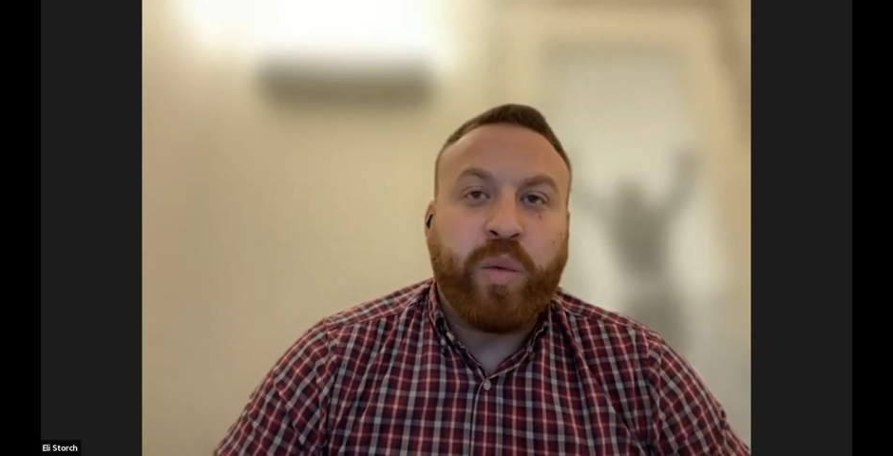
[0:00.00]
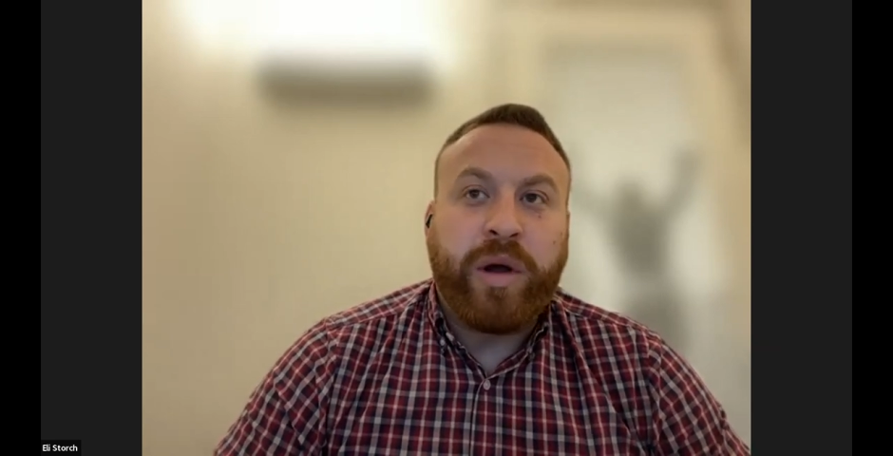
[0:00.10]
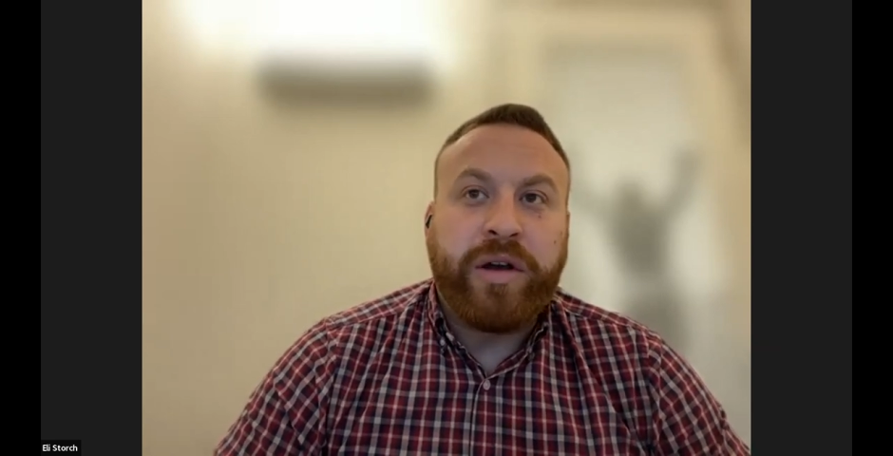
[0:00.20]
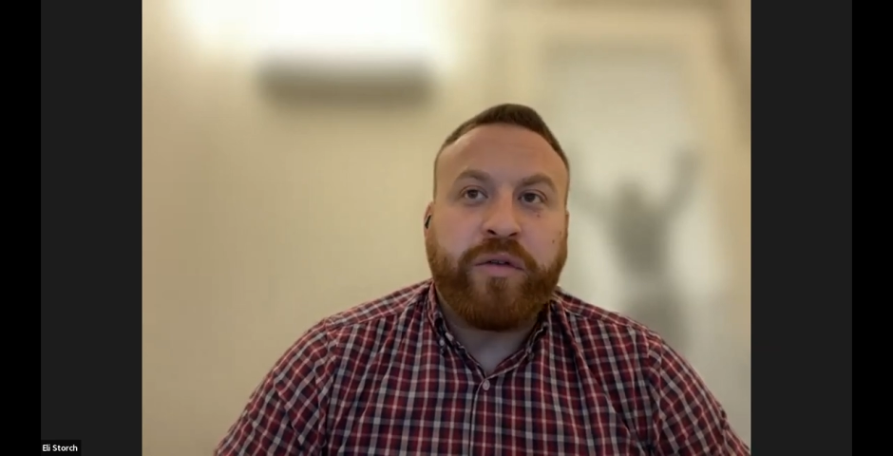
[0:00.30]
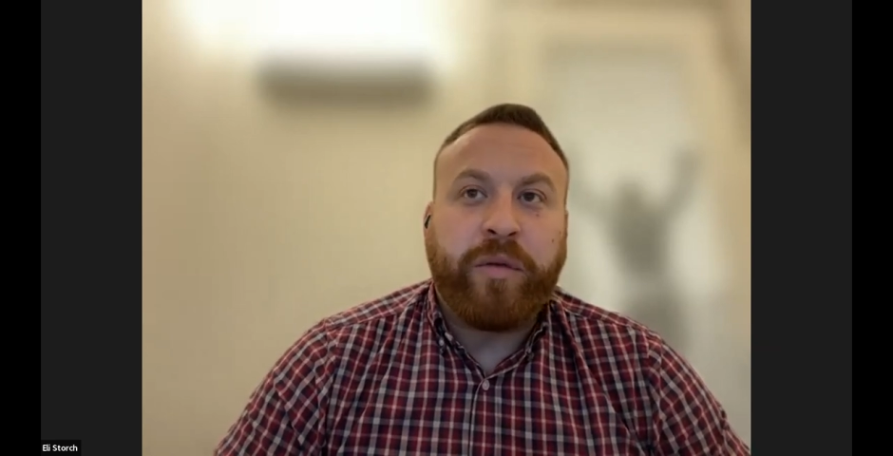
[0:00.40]

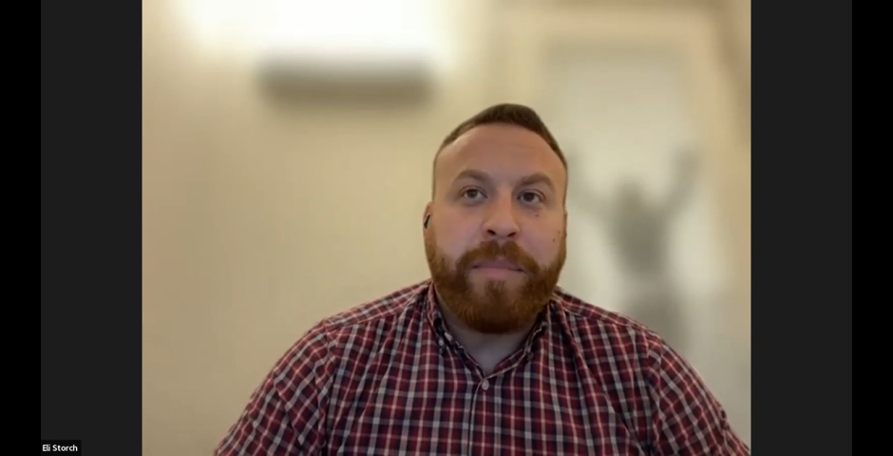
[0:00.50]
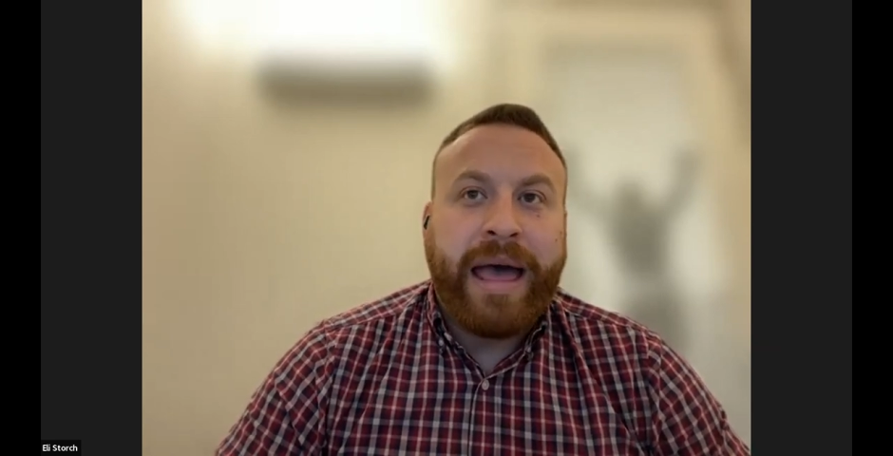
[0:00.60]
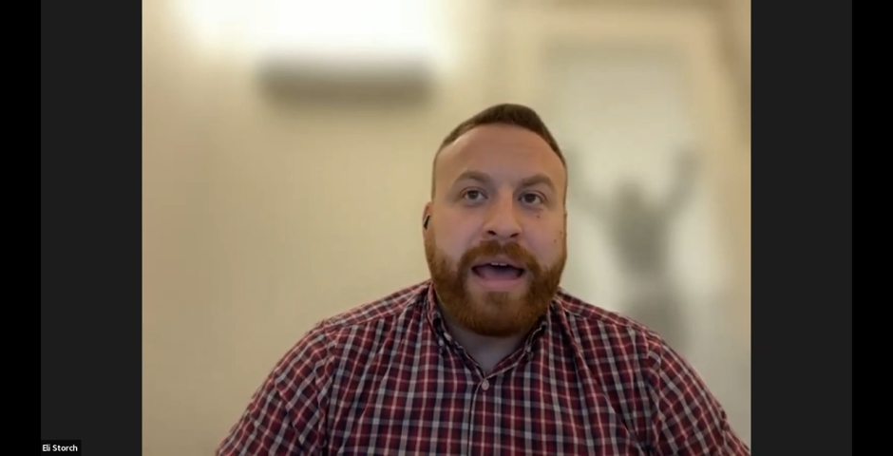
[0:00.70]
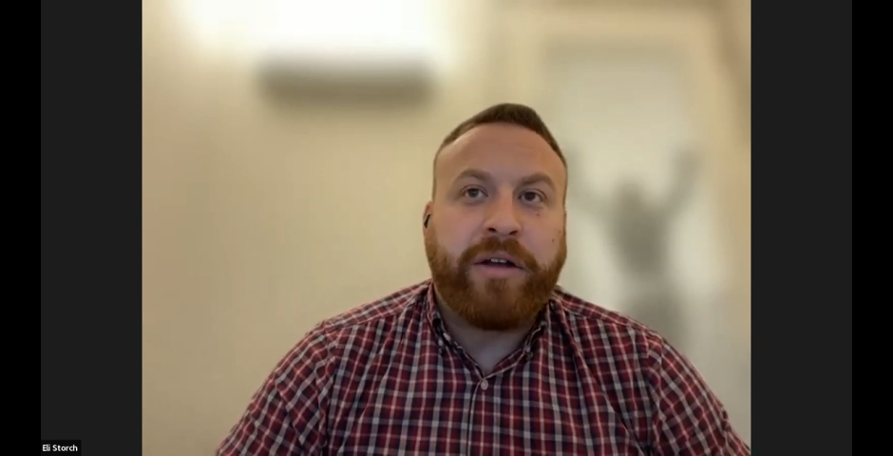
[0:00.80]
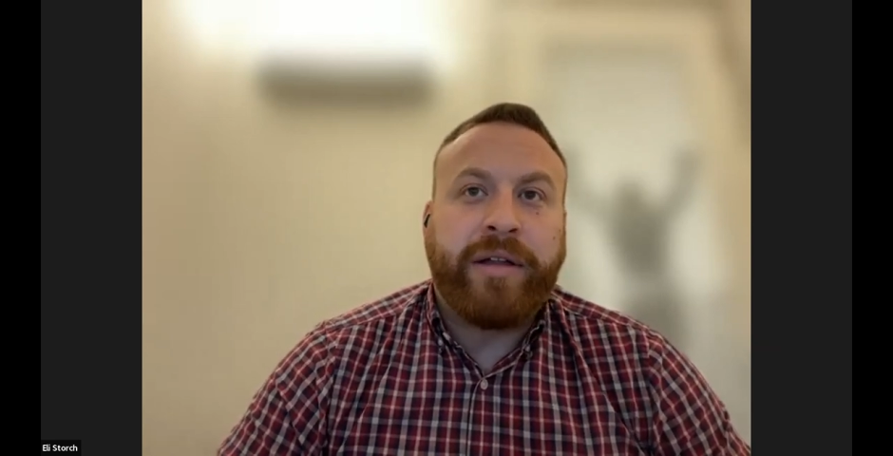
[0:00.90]
wonderful
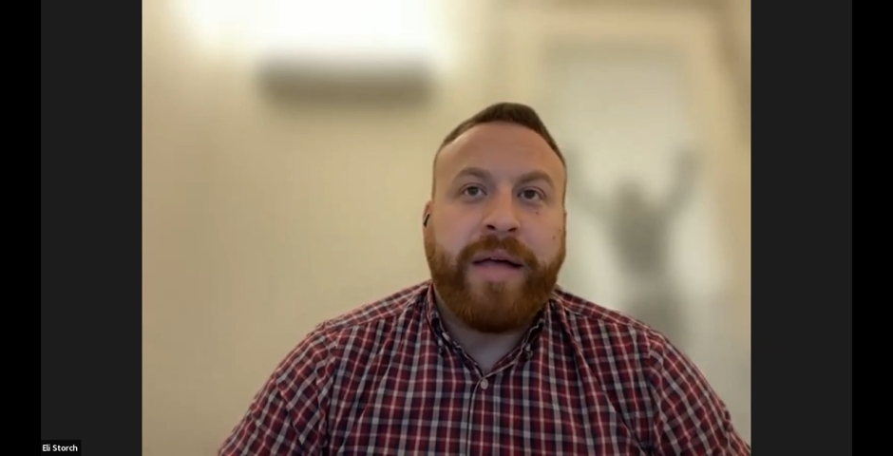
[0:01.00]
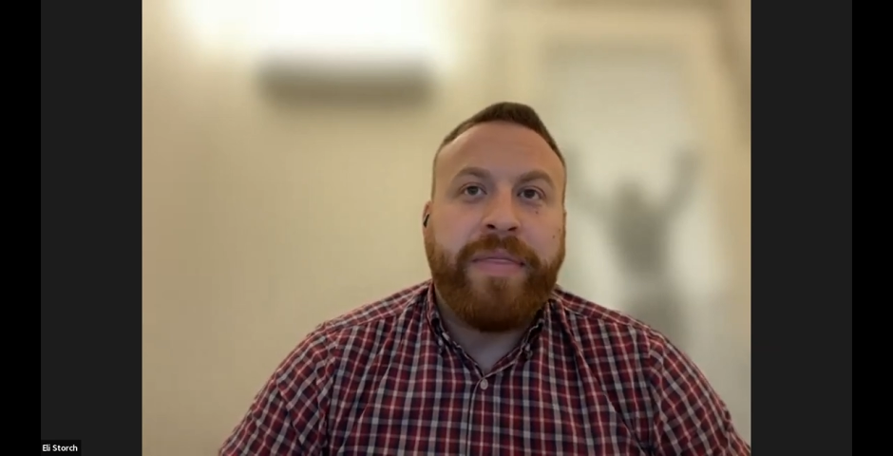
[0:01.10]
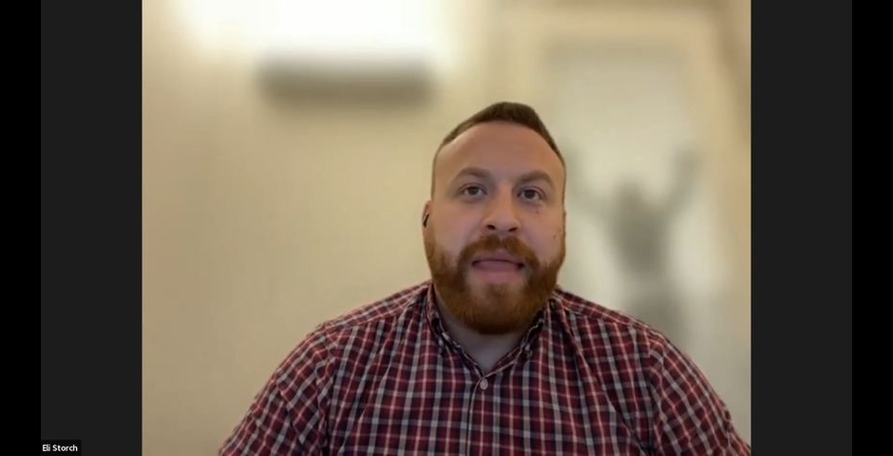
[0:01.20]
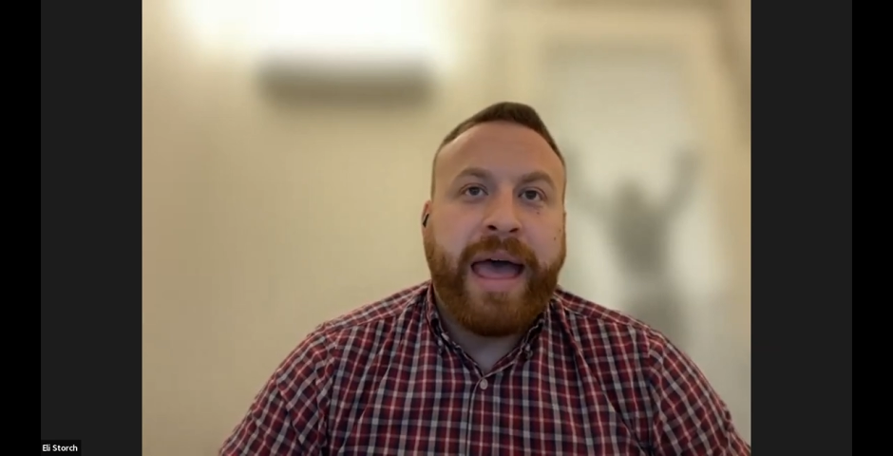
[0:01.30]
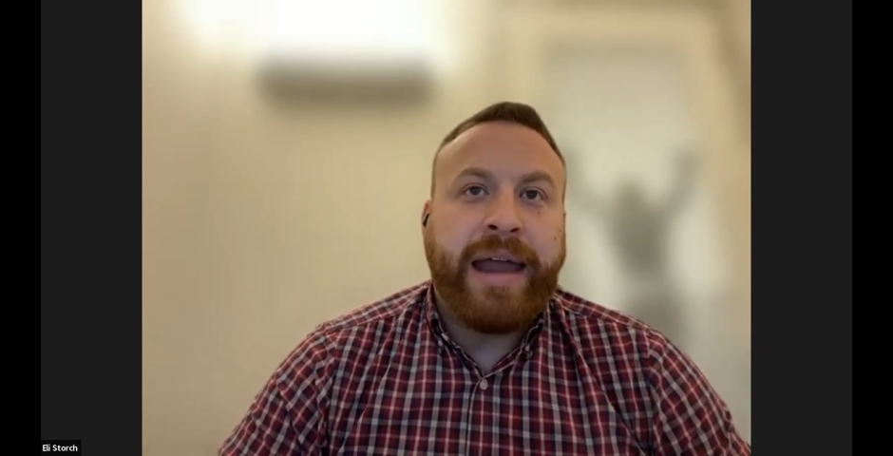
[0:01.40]
panel
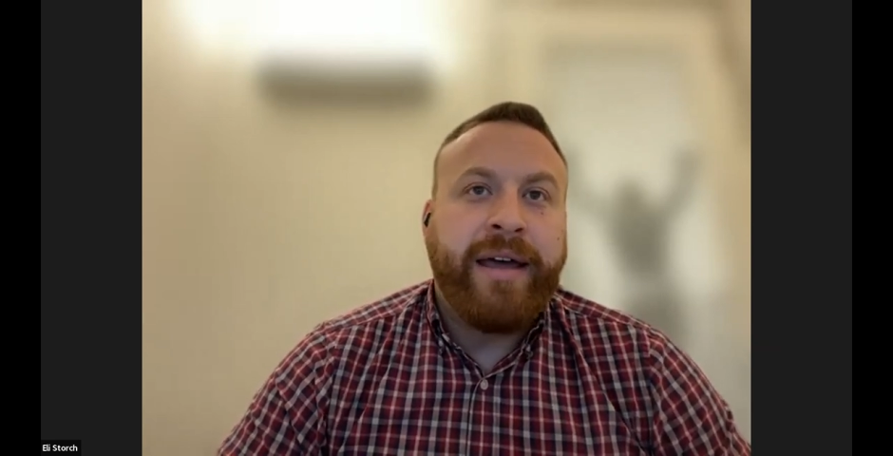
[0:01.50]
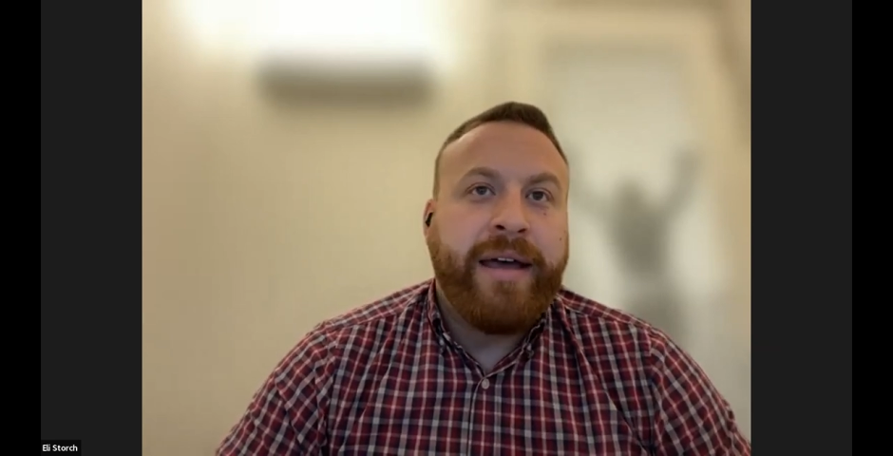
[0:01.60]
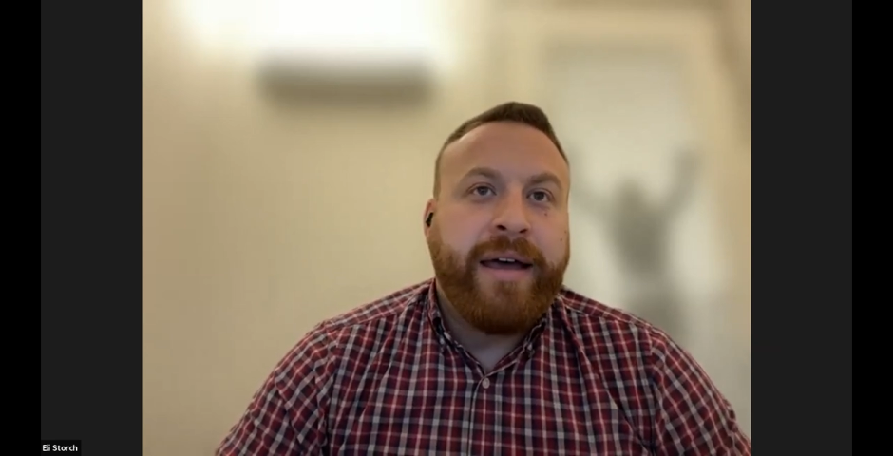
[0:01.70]
on that.